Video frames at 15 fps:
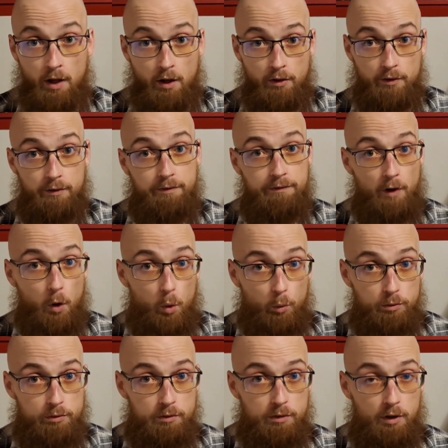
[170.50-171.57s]
The
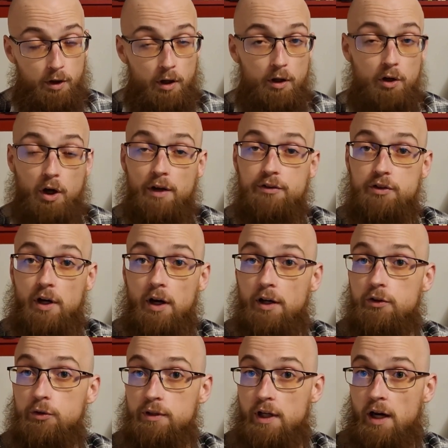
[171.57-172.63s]
phone cost one
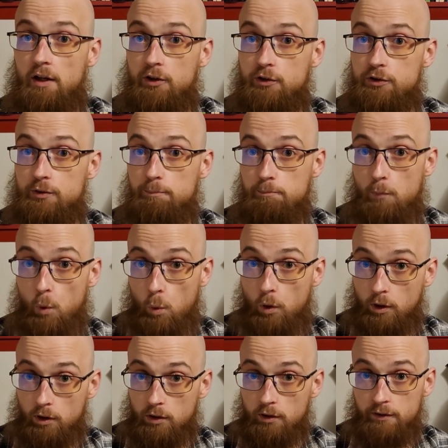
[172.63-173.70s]
hundred dollars
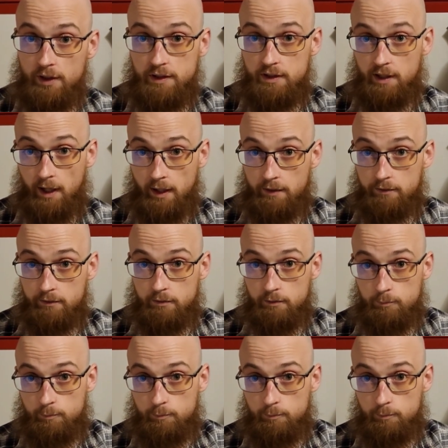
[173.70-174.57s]
more than the case.